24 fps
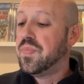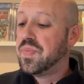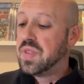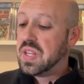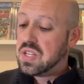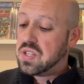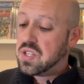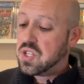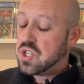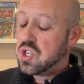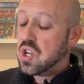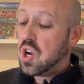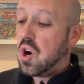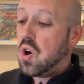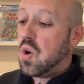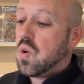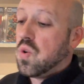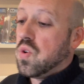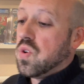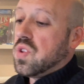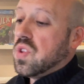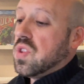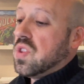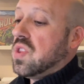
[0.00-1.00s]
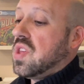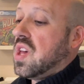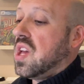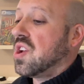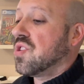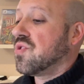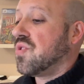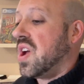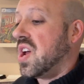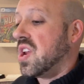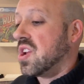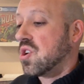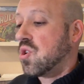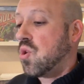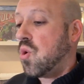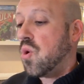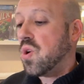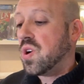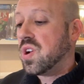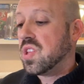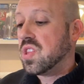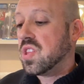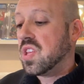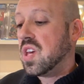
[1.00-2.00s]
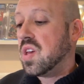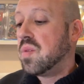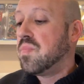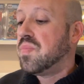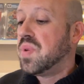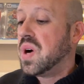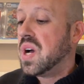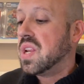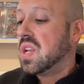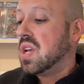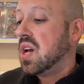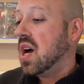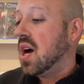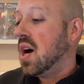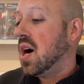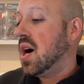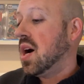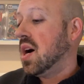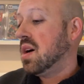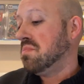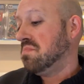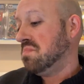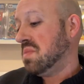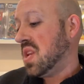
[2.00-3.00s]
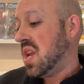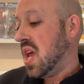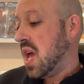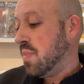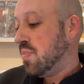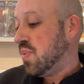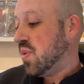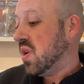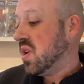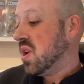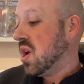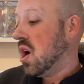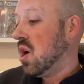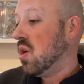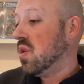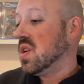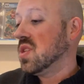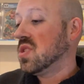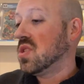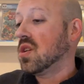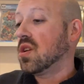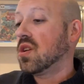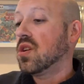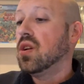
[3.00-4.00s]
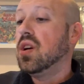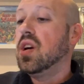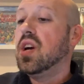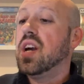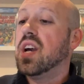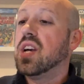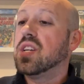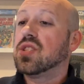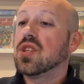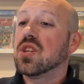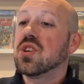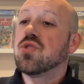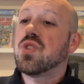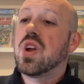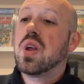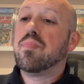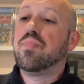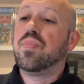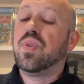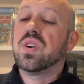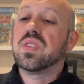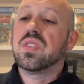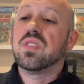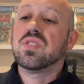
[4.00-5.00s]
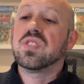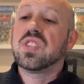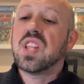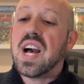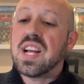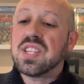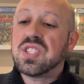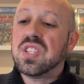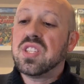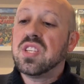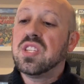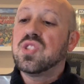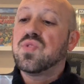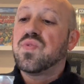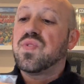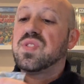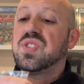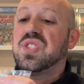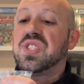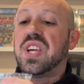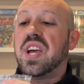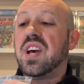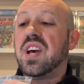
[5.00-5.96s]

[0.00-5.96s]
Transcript: So they grade accordingly, but an 8.0 is a great book. There's lots of these for sale